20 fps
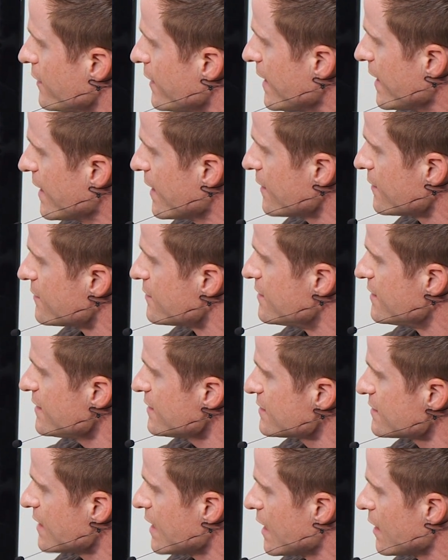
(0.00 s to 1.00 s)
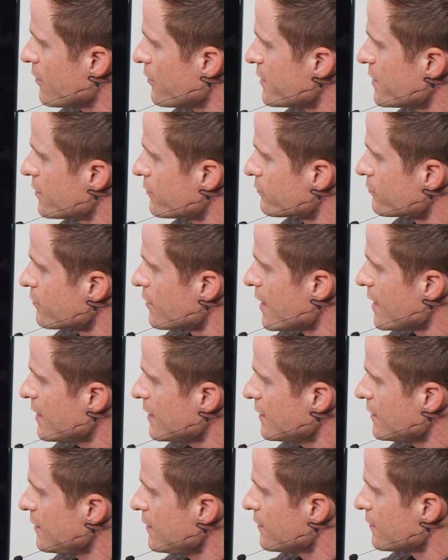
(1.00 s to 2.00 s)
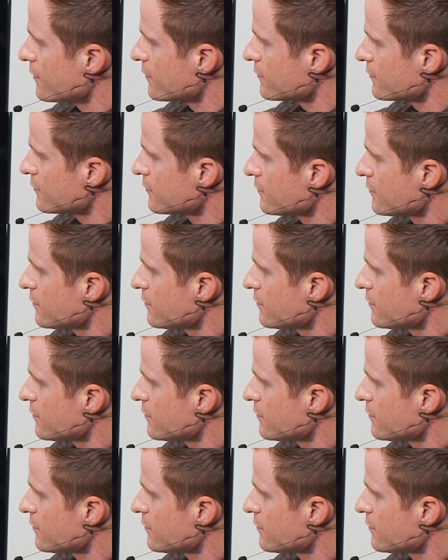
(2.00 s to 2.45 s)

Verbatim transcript: and this area right here